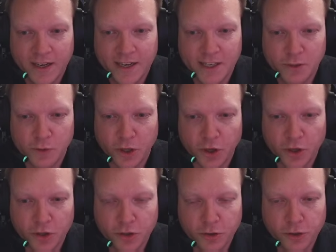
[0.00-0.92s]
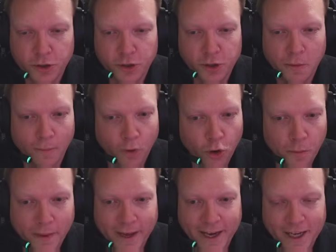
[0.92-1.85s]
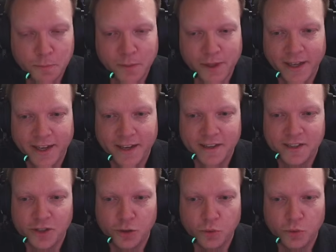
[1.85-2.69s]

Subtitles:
As we go through, more packed plans.